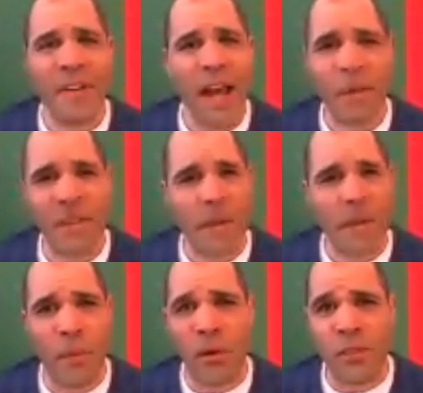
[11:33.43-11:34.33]
How could you
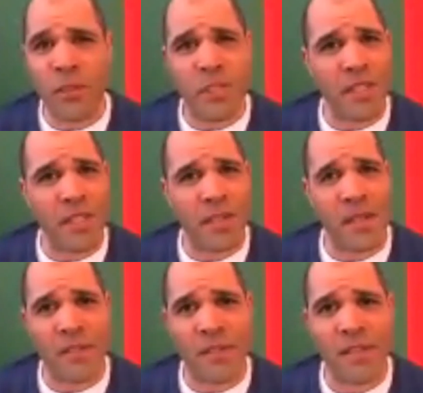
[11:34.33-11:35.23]
not be
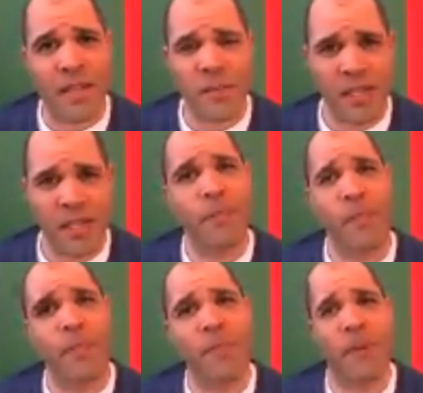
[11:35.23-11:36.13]
emotional? This was uh,
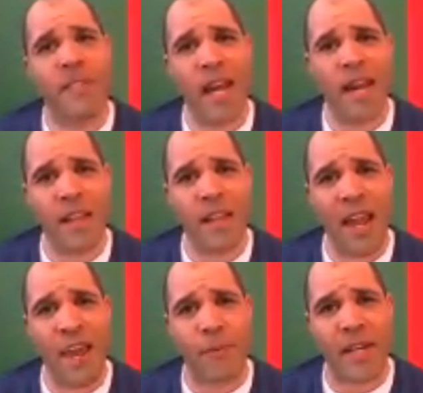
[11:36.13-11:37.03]
the buildup of your
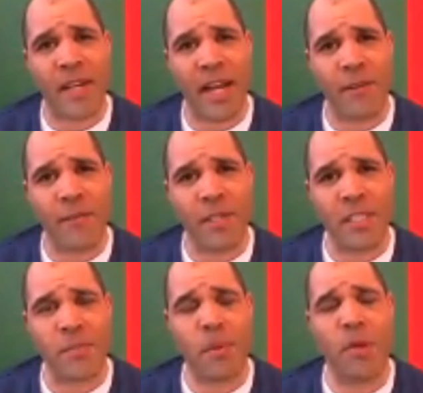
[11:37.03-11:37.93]
entire life, and it
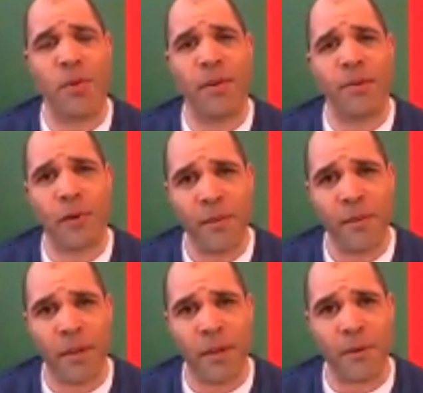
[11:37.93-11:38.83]
kind of exploded in
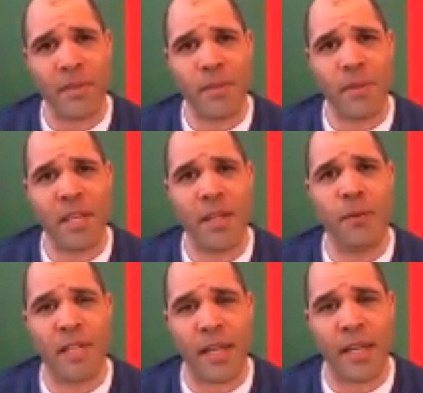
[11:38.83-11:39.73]
front of you. That must
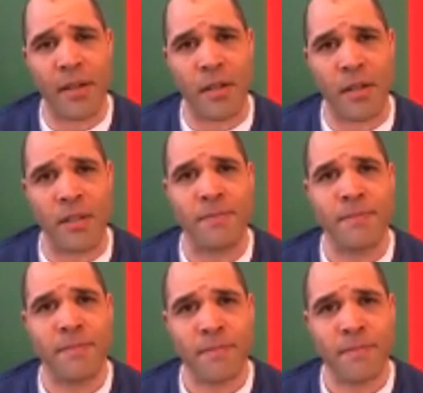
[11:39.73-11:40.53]
have been a huge deal.